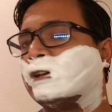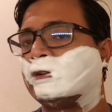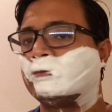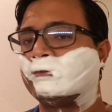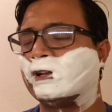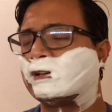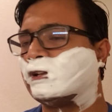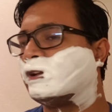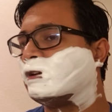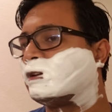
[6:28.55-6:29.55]
It felt a
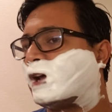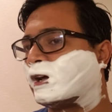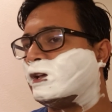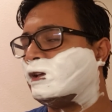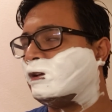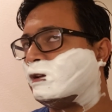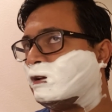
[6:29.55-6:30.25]
little tuggy,